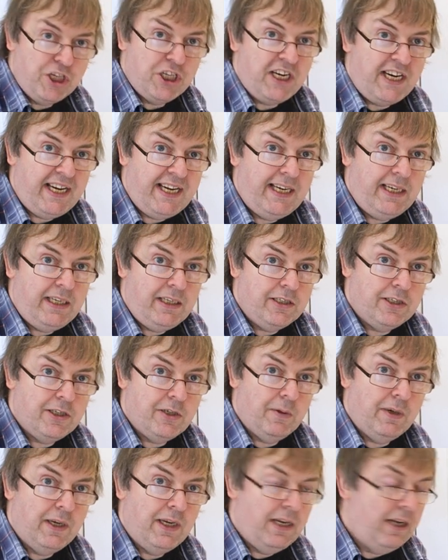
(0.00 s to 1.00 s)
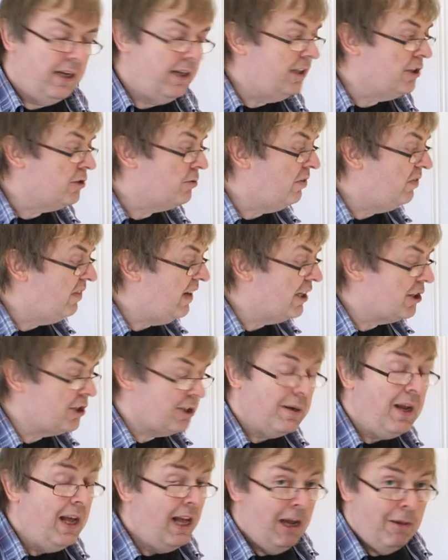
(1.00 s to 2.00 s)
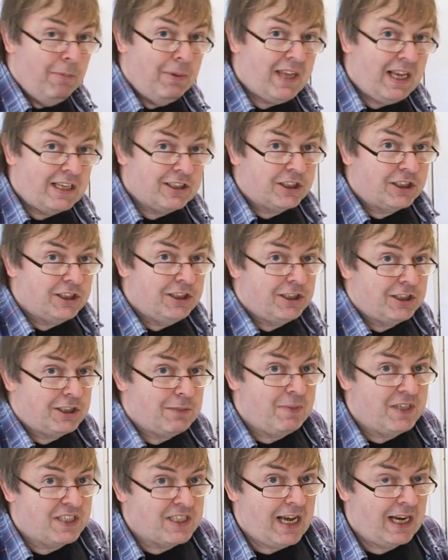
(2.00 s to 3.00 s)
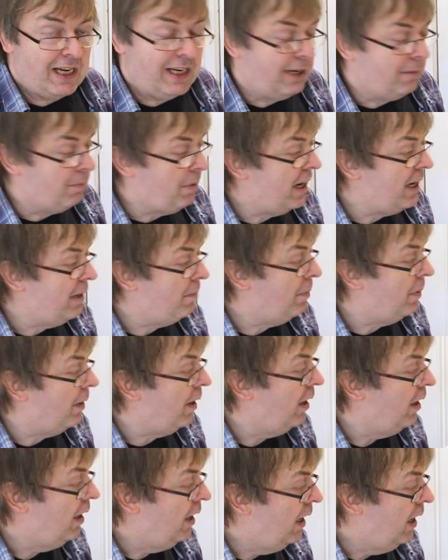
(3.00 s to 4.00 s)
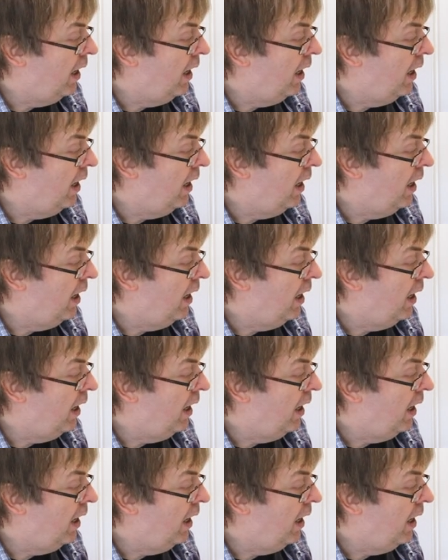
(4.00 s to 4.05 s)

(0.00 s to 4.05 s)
sheen to it in its reflection, but that's because it's a metallic paper.